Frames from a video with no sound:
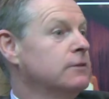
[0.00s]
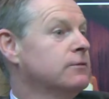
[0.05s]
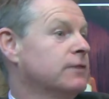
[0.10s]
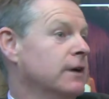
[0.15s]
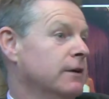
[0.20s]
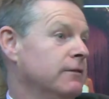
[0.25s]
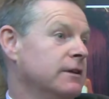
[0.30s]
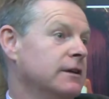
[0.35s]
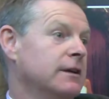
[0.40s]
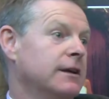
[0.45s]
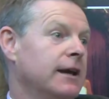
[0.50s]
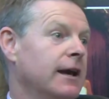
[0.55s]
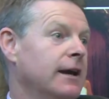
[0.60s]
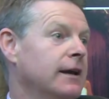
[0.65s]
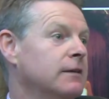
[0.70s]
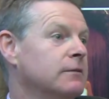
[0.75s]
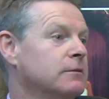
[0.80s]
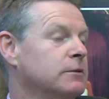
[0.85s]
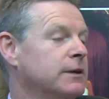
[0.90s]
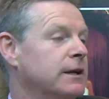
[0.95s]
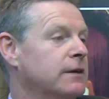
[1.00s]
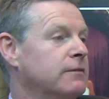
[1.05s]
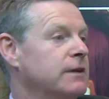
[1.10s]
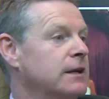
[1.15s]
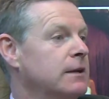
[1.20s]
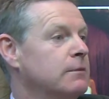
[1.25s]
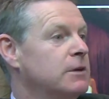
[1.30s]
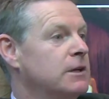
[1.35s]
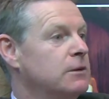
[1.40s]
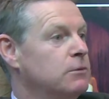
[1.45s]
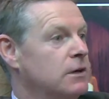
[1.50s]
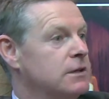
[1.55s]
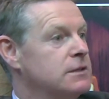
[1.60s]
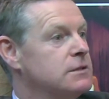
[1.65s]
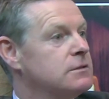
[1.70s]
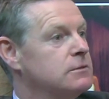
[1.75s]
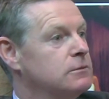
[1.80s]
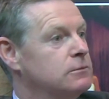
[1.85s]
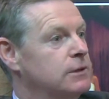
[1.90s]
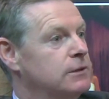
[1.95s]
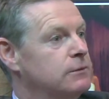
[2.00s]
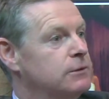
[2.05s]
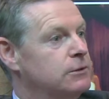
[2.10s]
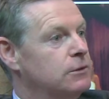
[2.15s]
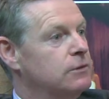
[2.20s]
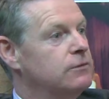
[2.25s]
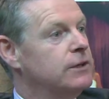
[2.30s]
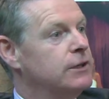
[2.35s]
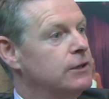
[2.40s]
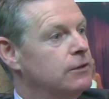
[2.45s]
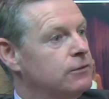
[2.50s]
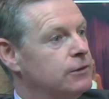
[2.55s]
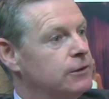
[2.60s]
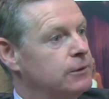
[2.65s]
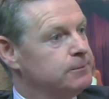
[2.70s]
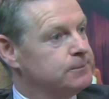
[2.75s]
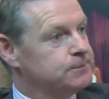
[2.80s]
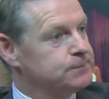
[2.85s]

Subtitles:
for everything again, whatever anybody wants. We do a video for them.